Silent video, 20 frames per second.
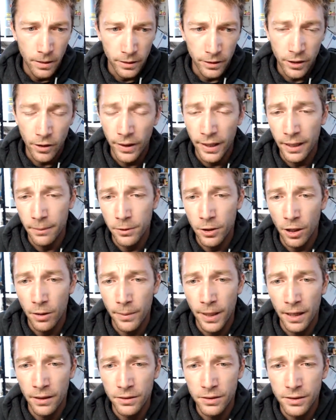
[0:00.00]
go hit up
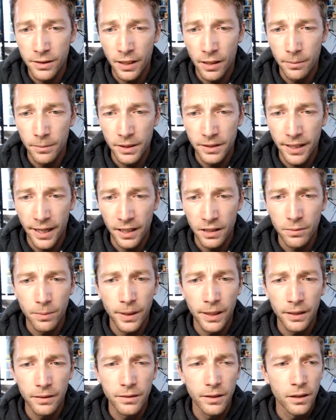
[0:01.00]
GrowMouse, tell them to text
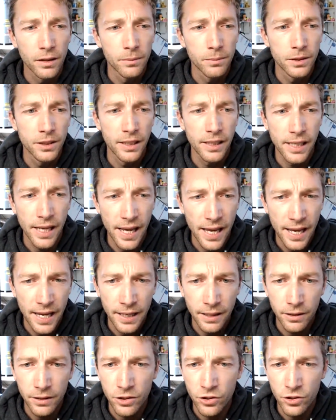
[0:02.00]
me, tell them, say,
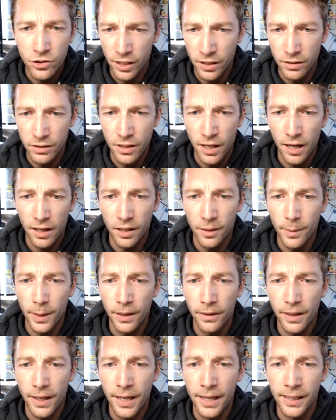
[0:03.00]
hey, Gene's talking
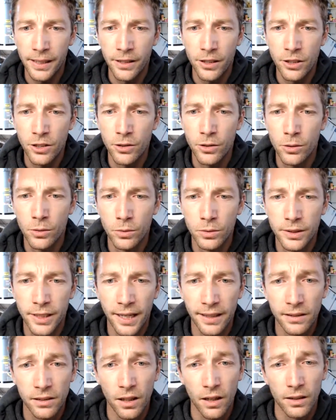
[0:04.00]
about a new
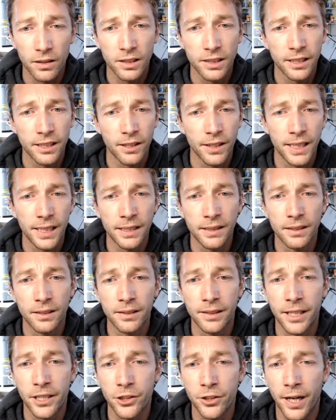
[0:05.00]
Tech Talk series.
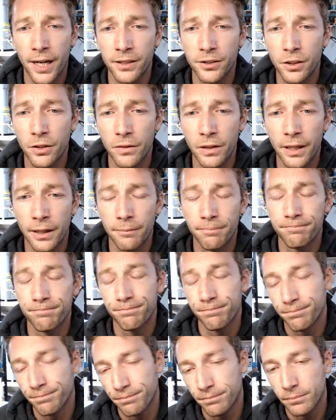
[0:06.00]
Get your ass over there.
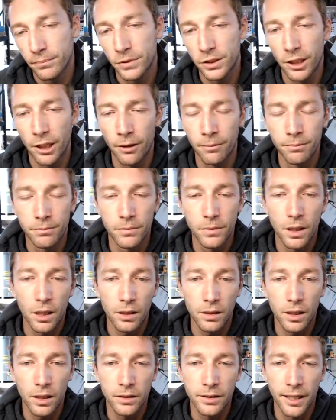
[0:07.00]
So
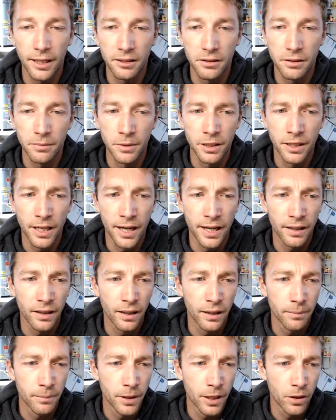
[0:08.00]
I'll text him tonight,
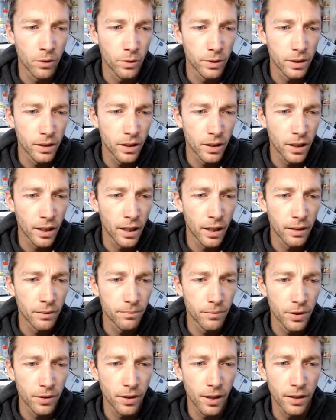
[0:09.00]
let him know what the
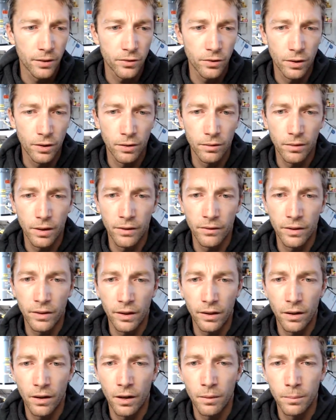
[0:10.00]
thoughts and
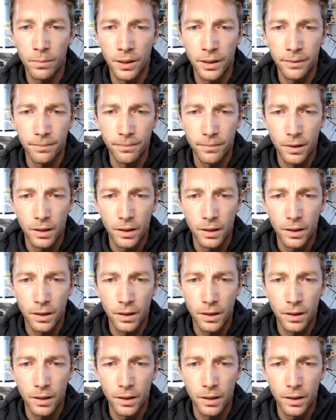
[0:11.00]
everything are. But